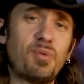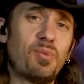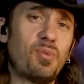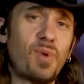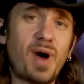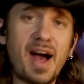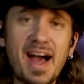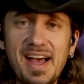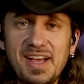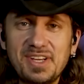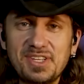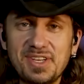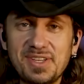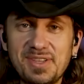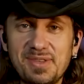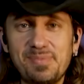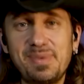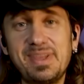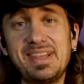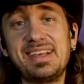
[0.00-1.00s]
why should
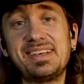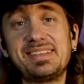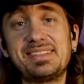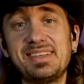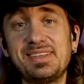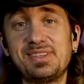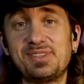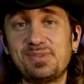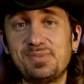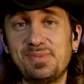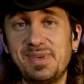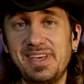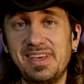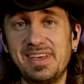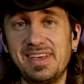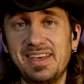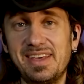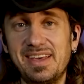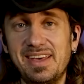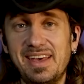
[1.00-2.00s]
you be listening to
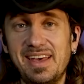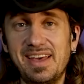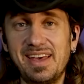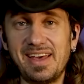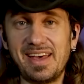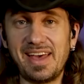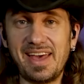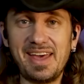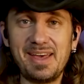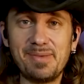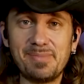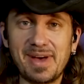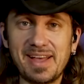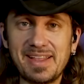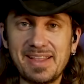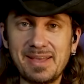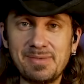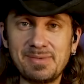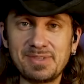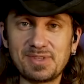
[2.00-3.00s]
me? Hey, my
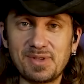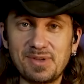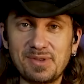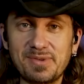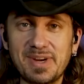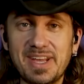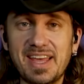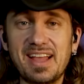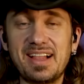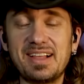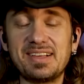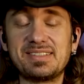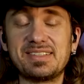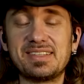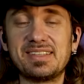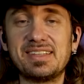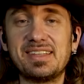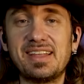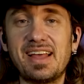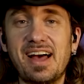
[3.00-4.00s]
name is Ulrich
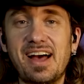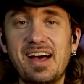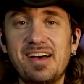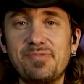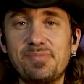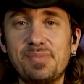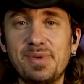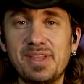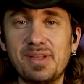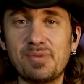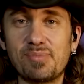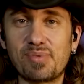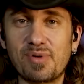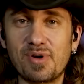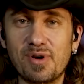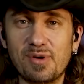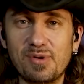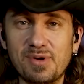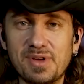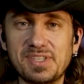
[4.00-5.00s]
Ellison. I've been a
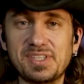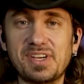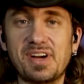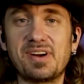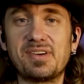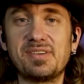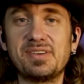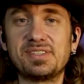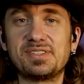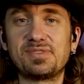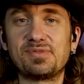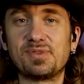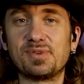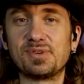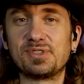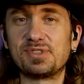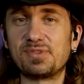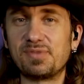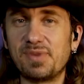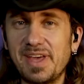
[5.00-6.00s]
pro guitarist for
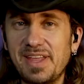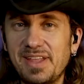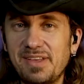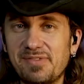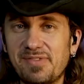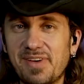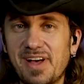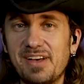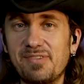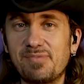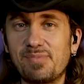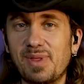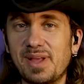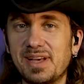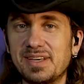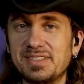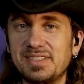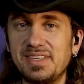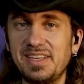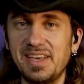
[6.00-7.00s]
25
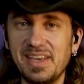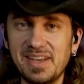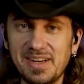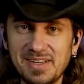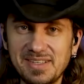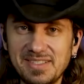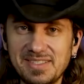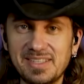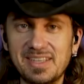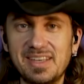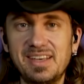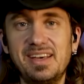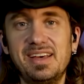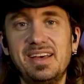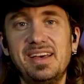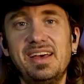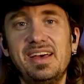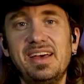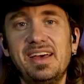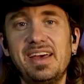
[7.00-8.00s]
plus years,
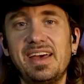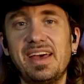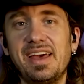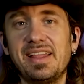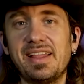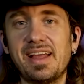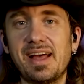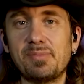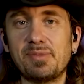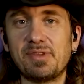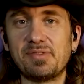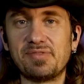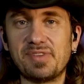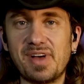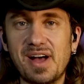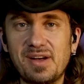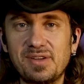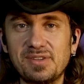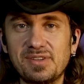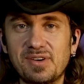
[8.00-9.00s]
and I'm the
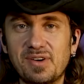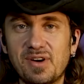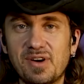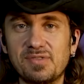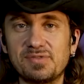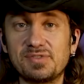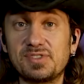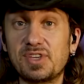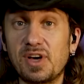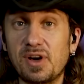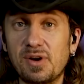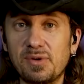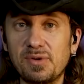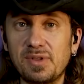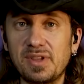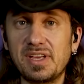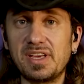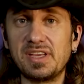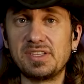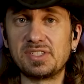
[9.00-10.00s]
founder of
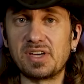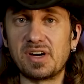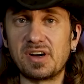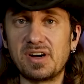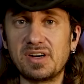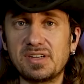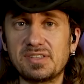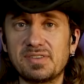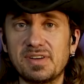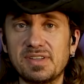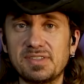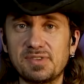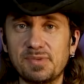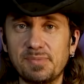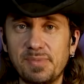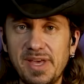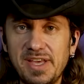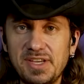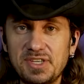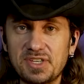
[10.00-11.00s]
Total Guitar
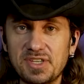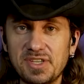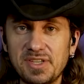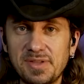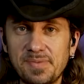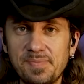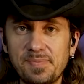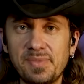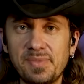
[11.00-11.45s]
Transformation,